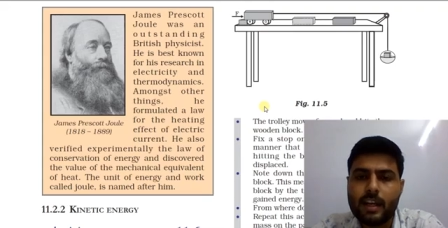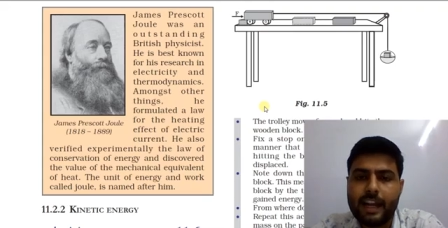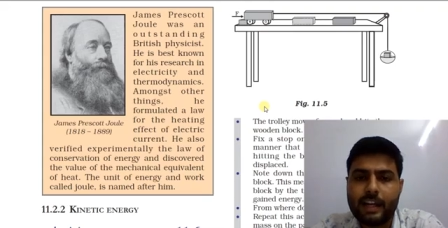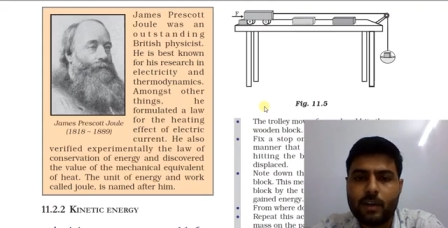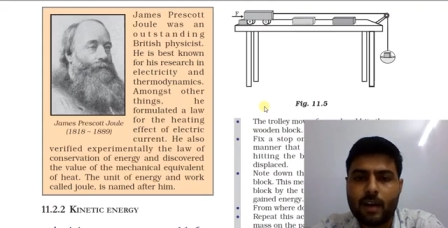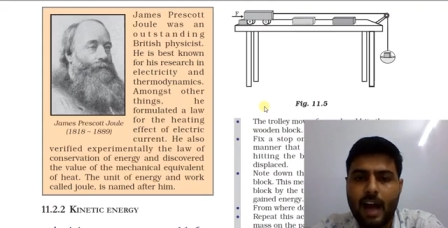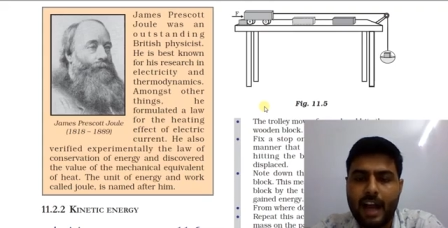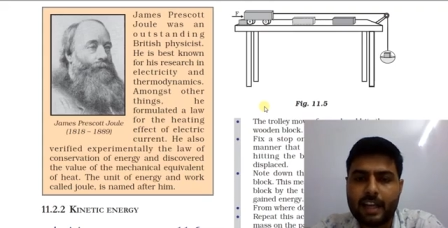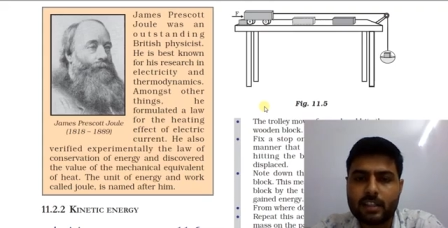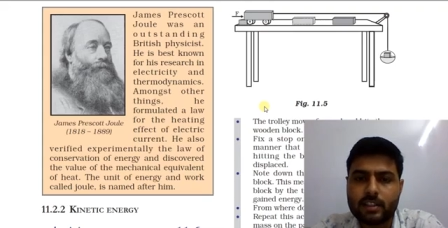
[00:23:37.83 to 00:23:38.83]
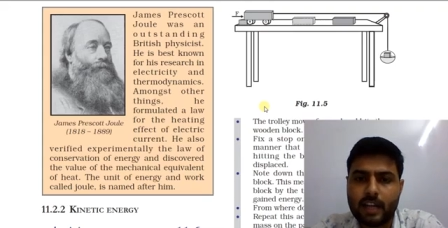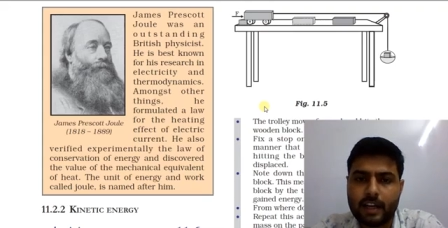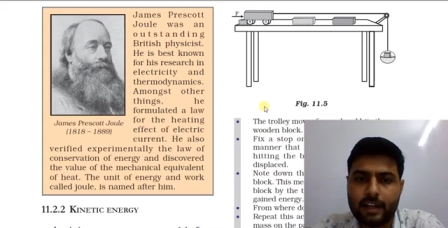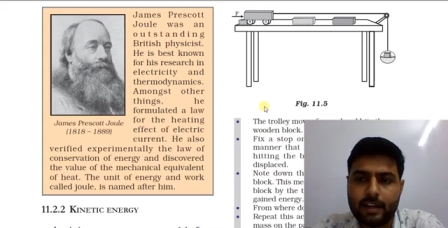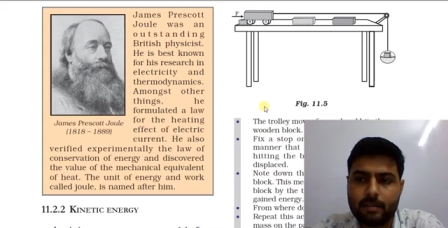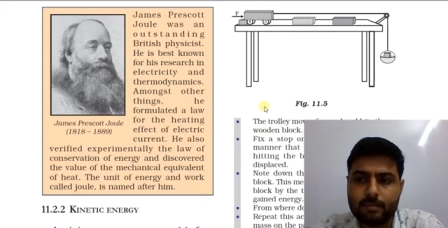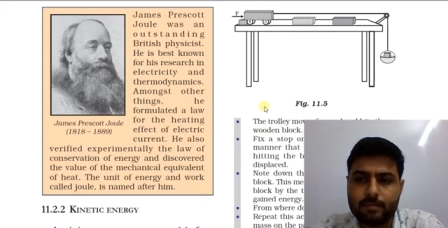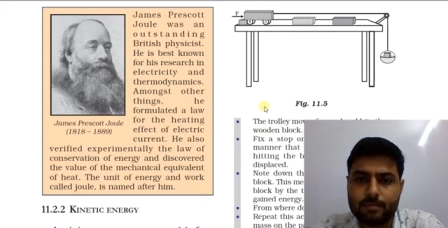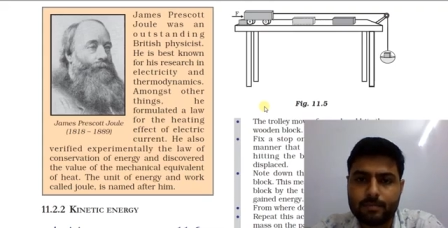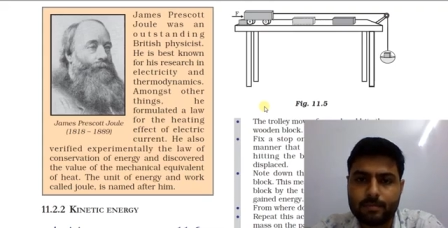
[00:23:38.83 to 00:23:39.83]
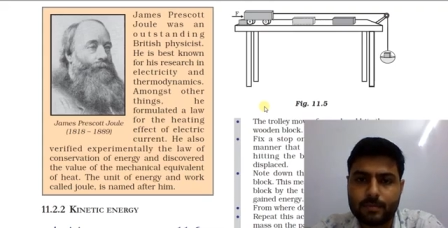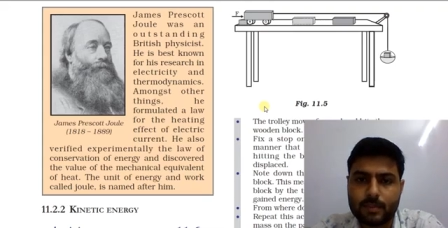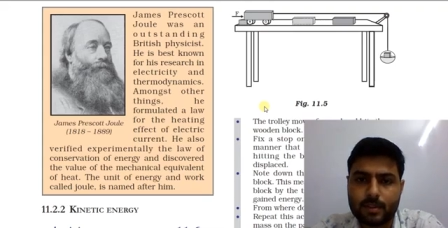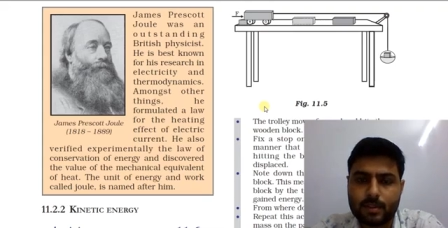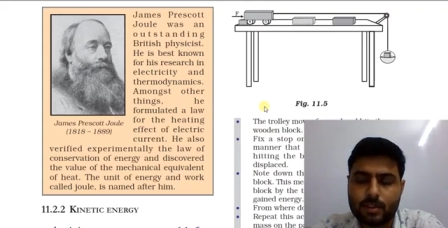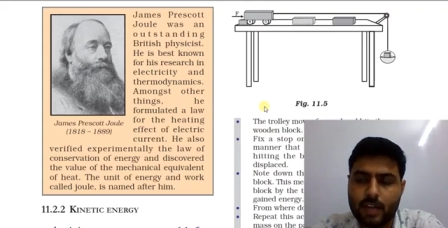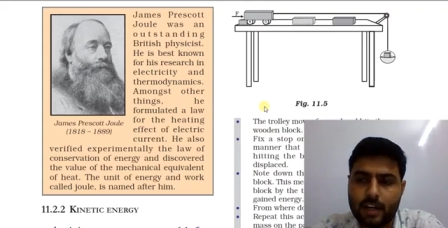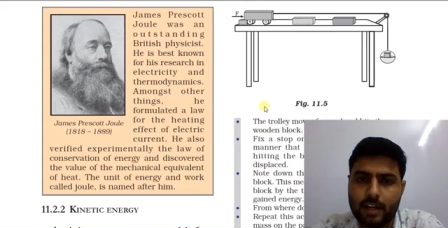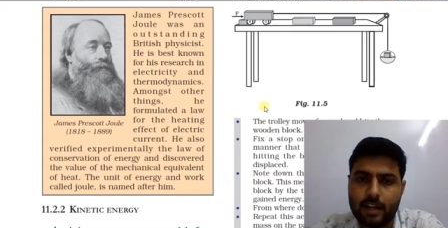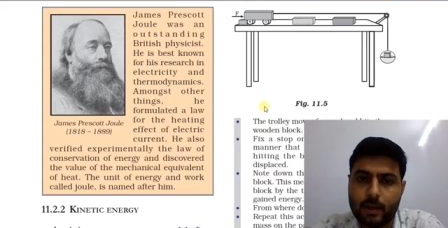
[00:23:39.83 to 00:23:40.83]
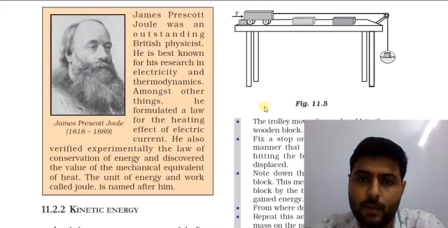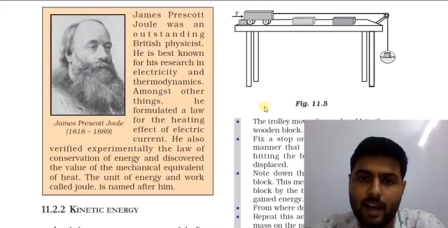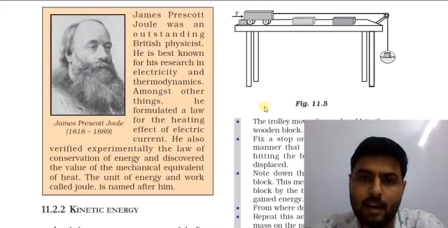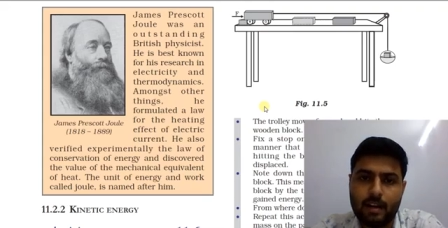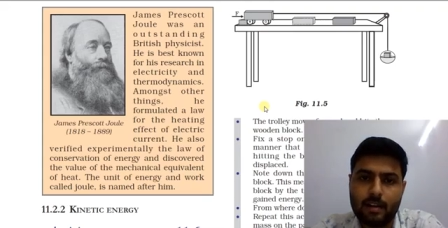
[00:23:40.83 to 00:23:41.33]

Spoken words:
In your higher standard, standard 12,